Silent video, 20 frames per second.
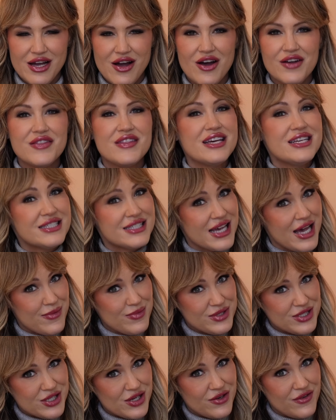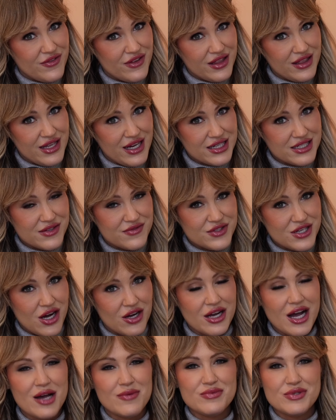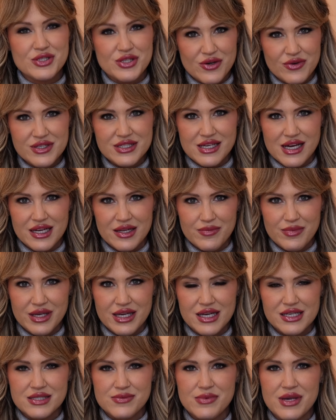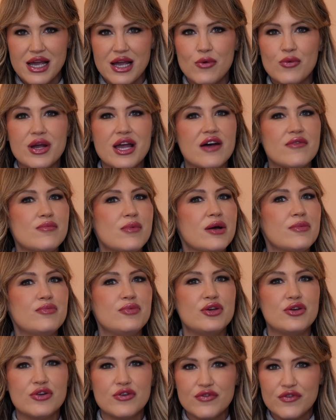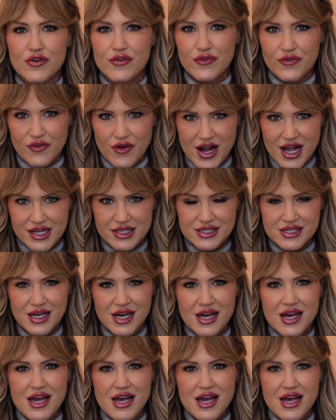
On this episode of the Collective Talk, I'm so excited because we have my beautiful friend